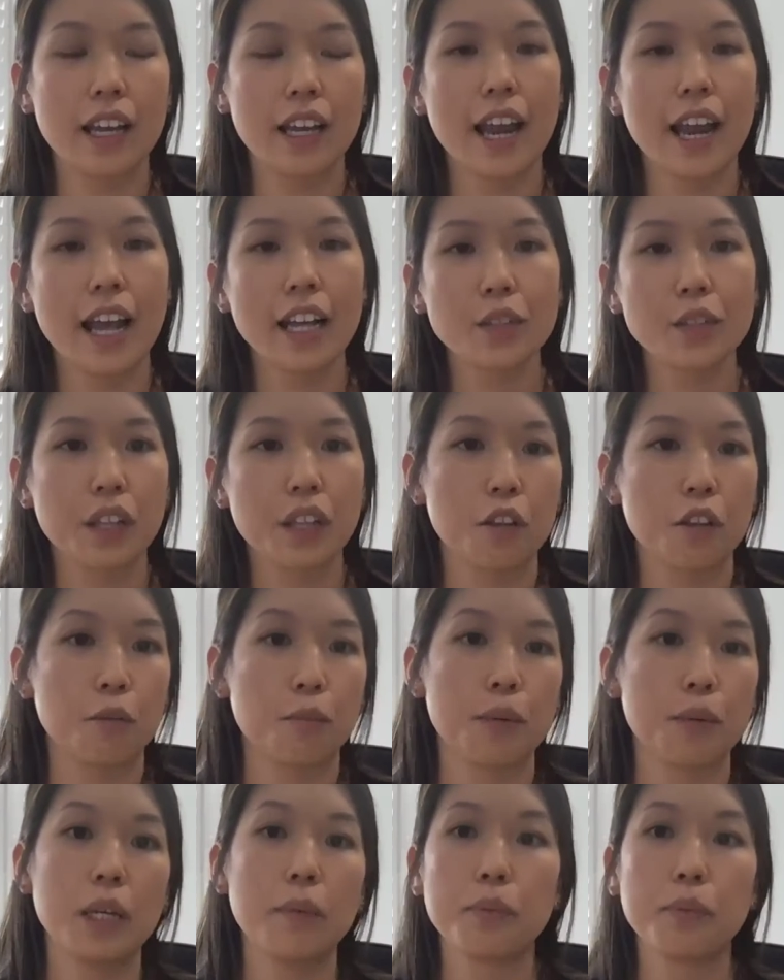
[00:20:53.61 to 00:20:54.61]
connect with
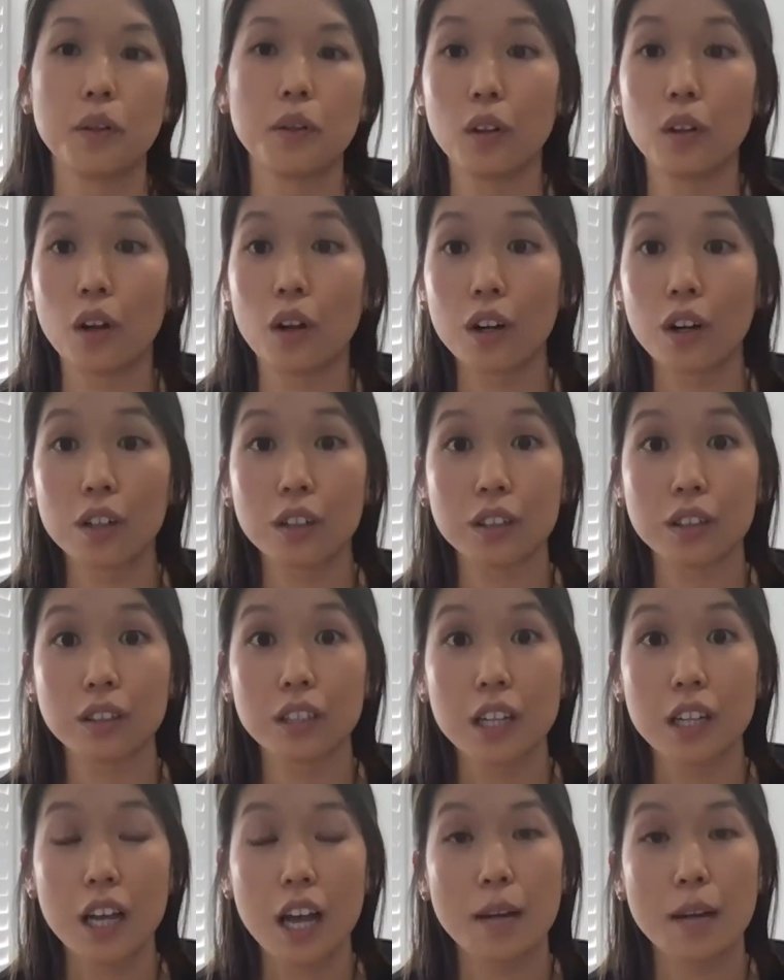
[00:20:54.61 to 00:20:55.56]
other people, learn,